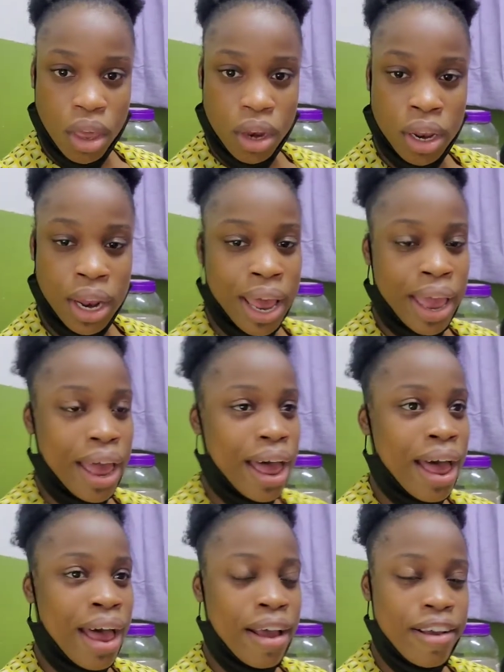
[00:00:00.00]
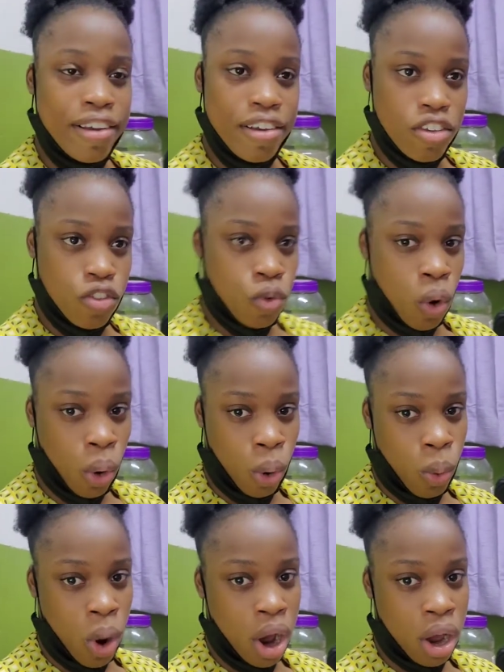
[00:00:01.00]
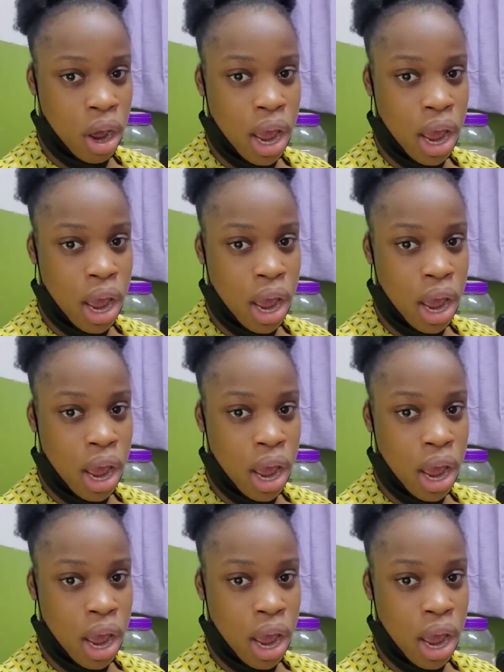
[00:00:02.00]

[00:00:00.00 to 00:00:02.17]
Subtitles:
Did I ask for a walker?